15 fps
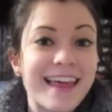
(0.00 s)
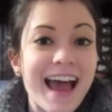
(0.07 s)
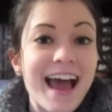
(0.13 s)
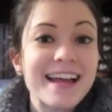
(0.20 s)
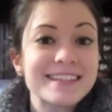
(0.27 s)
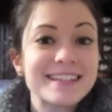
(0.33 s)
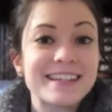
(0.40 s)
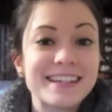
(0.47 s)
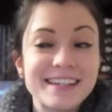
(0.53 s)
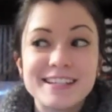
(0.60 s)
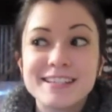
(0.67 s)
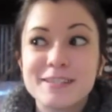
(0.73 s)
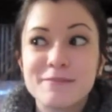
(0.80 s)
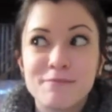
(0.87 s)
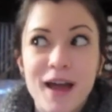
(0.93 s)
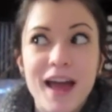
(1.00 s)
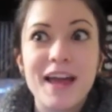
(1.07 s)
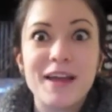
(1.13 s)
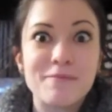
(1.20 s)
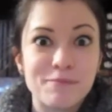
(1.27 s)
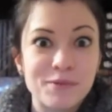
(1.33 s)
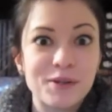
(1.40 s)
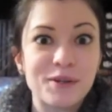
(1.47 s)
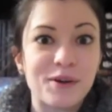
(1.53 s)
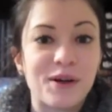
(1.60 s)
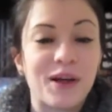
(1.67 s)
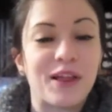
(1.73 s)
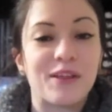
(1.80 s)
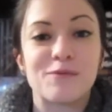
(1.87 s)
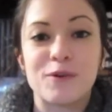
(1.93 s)
That is my book
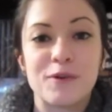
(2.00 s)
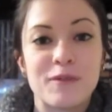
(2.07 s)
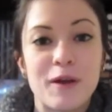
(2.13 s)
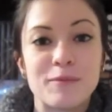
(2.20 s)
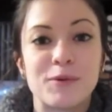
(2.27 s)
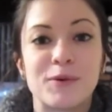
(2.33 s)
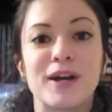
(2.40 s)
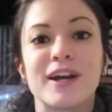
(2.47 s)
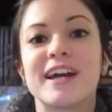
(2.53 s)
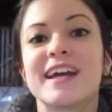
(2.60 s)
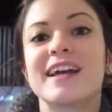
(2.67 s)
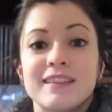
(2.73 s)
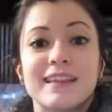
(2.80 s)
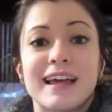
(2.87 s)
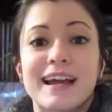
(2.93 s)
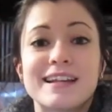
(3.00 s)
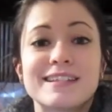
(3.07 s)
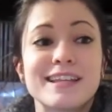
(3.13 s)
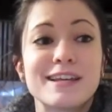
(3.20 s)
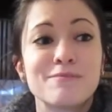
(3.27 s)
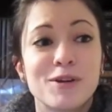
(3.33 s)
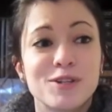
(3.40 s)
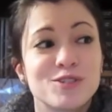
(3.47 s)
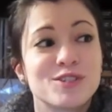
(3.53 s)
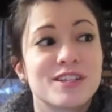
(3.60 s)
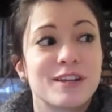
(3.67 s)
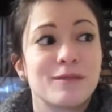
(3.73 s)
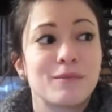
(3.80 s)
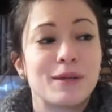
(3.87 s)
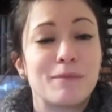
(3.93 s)
haul for February. Like I said, March is
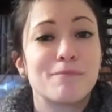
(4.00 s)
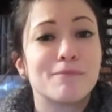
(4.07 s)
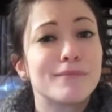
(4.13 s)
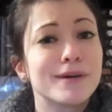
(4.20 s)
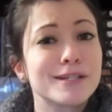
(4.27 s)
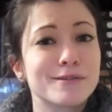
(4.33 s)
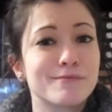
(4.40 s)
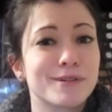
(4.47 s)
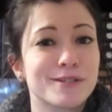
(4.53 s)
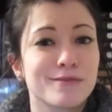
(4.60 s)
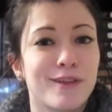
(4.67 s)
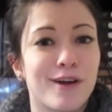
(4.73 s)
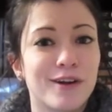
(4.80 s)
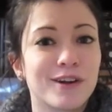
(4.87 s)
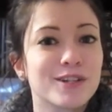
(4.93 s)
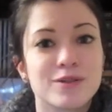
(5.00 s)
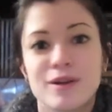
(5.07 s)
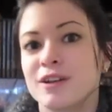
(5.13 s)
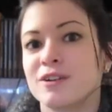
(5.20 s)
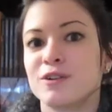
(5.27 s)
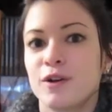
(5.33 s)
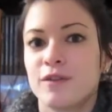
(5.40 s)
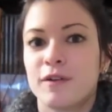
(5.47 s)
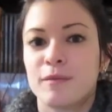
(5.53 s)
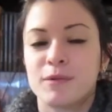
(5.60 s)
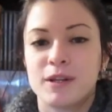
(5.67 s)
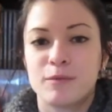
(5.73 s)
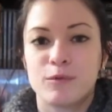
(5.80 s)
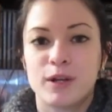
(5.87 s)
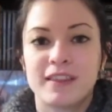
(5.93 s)
going to be much, much longer, so I don't know if I'm
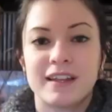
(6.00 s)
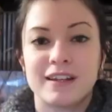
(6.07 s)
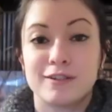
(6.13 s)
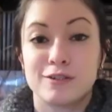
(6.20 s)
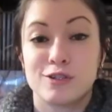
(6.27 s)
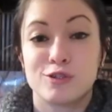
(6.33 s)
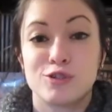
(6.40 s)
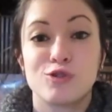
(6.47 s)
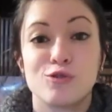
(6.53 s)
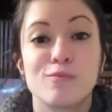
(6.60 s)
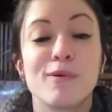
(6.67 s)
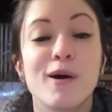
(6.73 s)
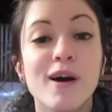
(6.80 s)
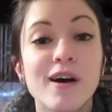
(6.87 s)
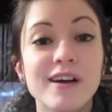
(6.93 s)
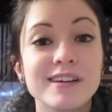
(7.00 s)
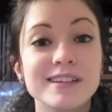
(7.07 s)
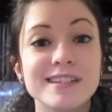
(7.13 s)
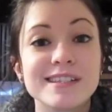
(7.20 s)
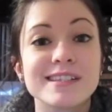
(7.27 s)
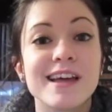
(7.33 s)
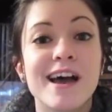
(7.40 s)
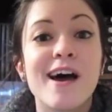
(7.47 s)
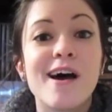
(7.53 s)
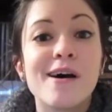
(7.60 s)
going to break that into two parts.